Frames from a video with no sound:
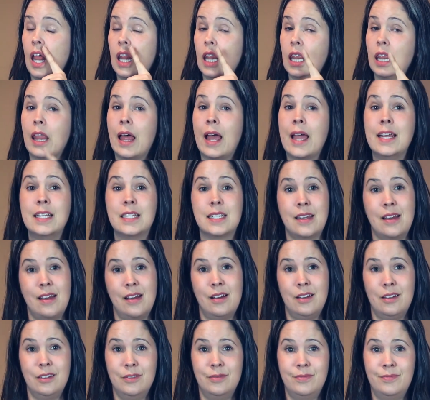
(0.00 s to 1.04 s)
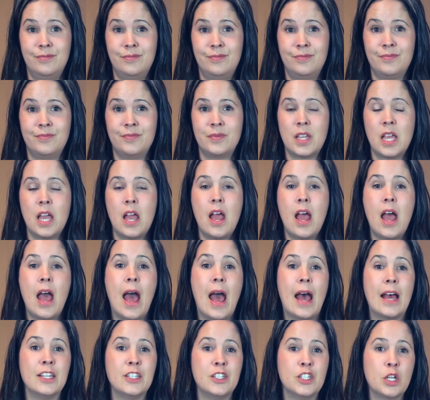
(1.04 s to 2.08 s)
light L.
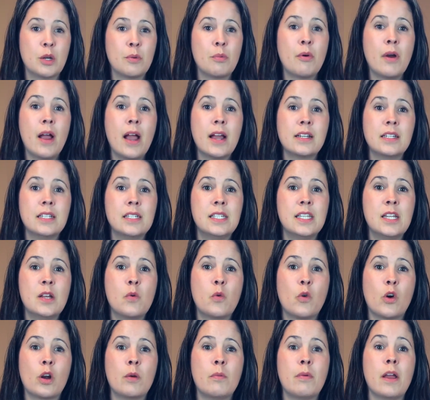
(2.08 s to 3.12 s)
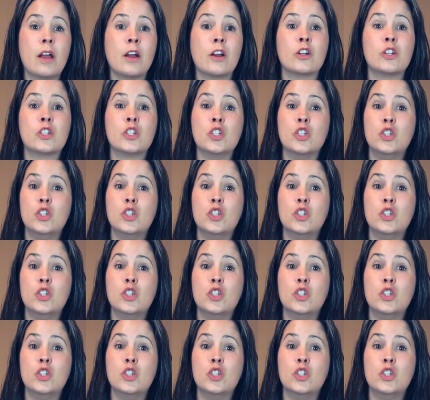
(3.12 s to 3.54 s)
As you're practicing word pairs,